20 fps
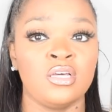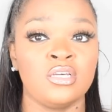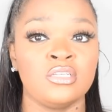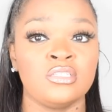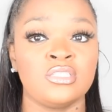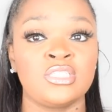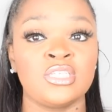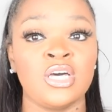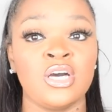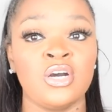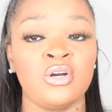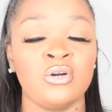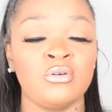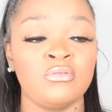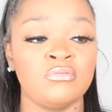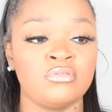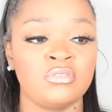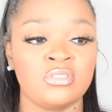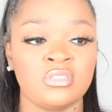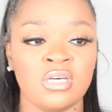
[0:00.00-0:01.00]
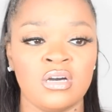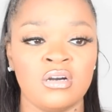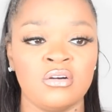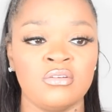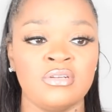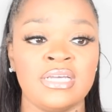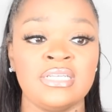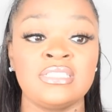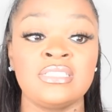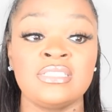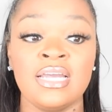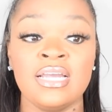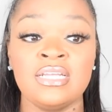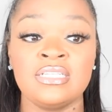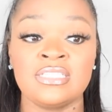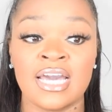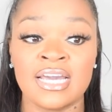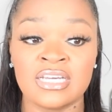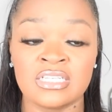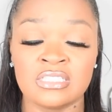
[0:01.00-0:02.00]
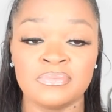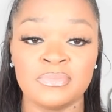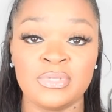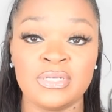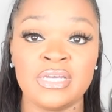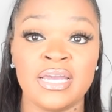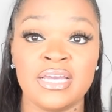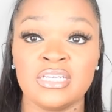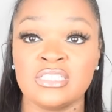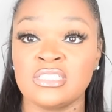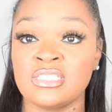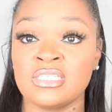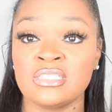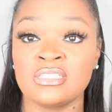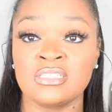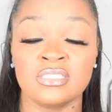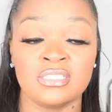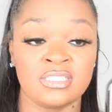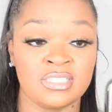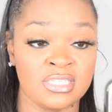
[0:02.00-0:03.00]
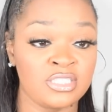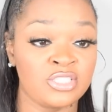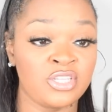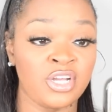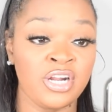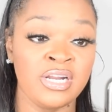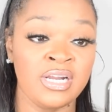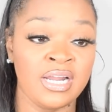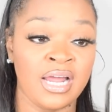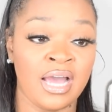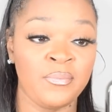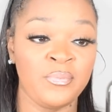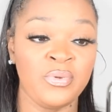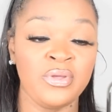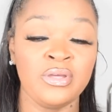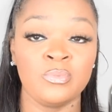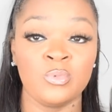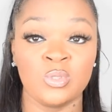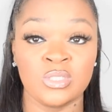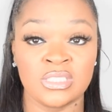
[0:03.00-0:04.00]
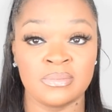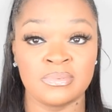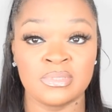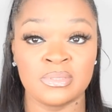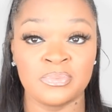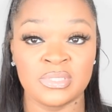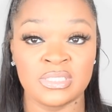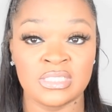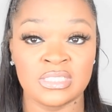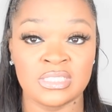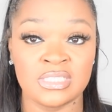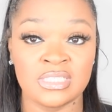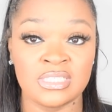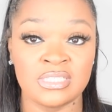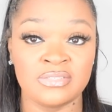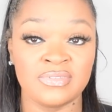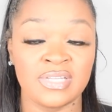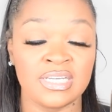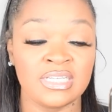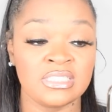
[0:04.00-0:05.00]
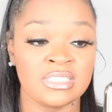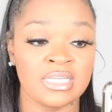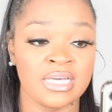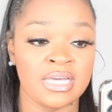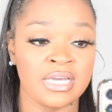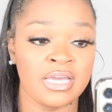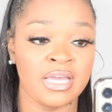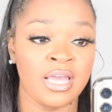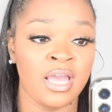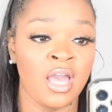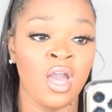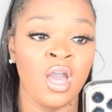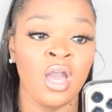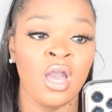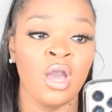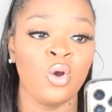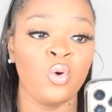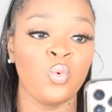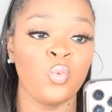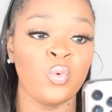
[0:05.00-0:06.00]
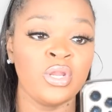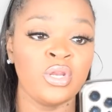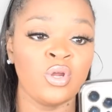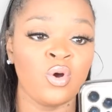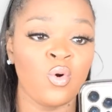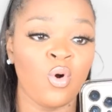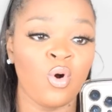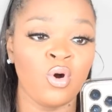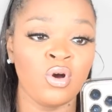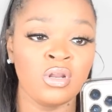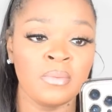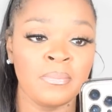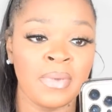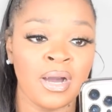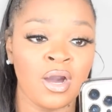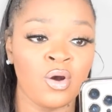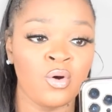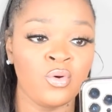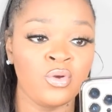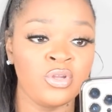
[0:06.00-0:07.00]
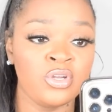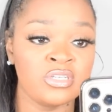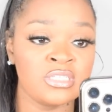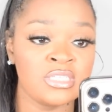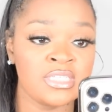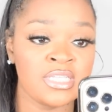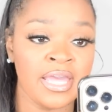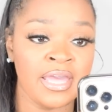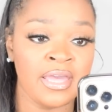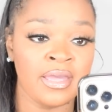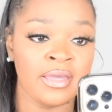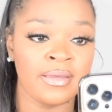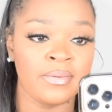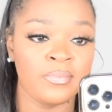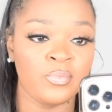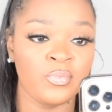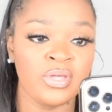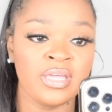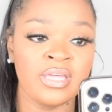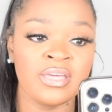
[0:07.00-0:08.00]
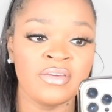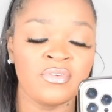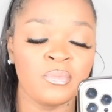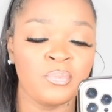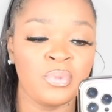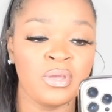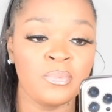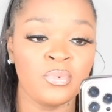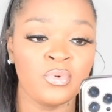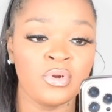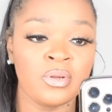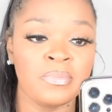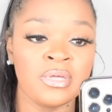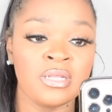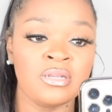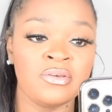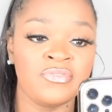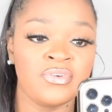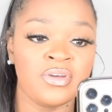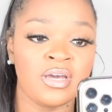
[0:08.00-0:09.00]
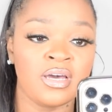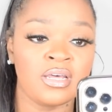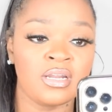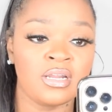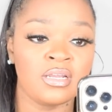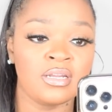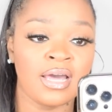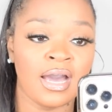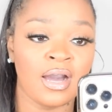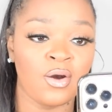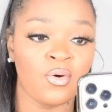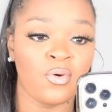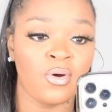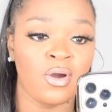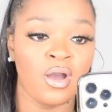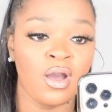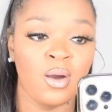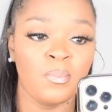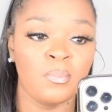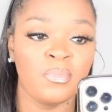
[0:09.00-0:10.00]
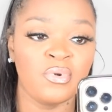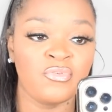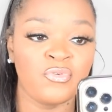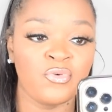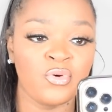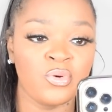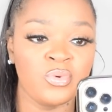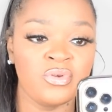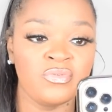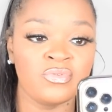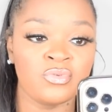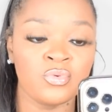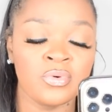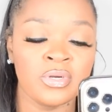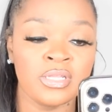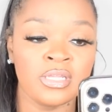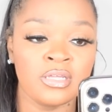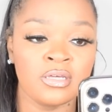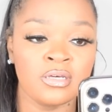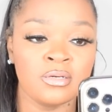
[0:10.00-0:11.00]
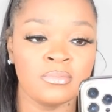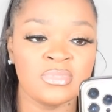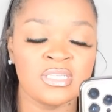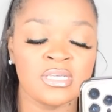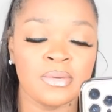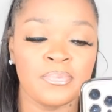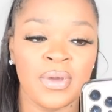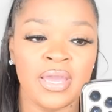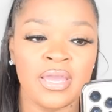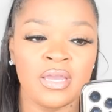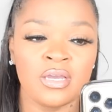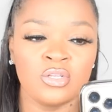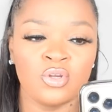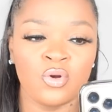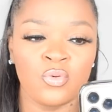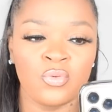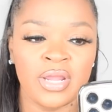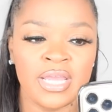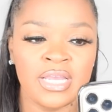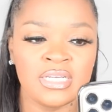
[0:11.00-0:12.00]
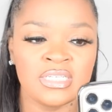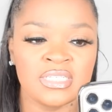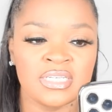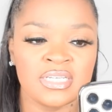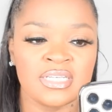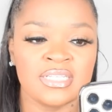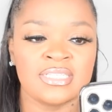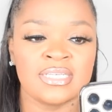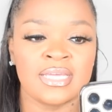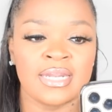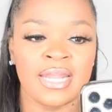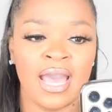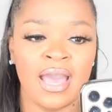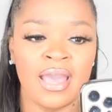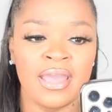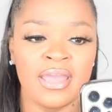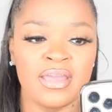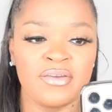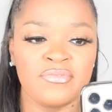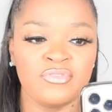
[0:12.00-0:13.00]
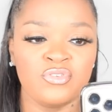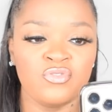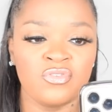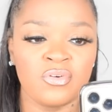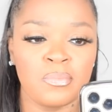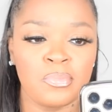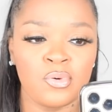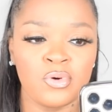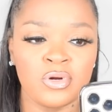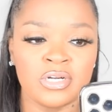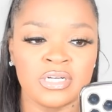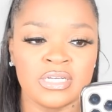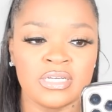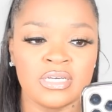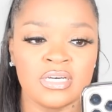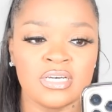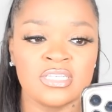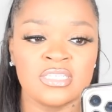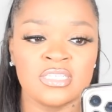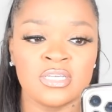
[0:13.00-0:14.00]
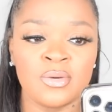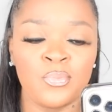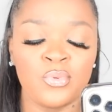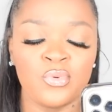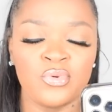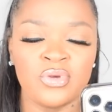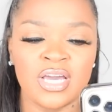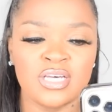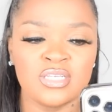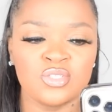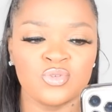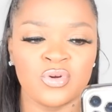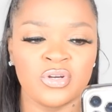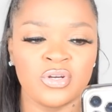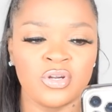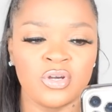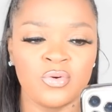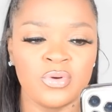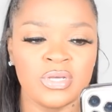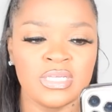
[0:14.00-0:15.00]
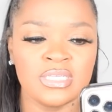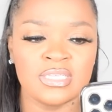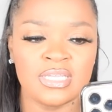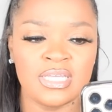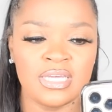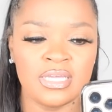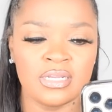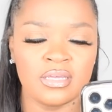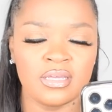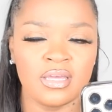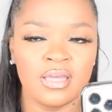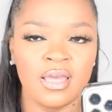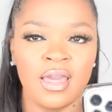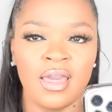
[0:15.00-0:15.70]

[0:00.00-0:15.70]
So they text me at 6:39 p.m. on September 16th. They say, we know all about your scam. We giving people the benefit of the doubt before we ruin them to pay a donation to not have you reported. A simple yes or no is needed.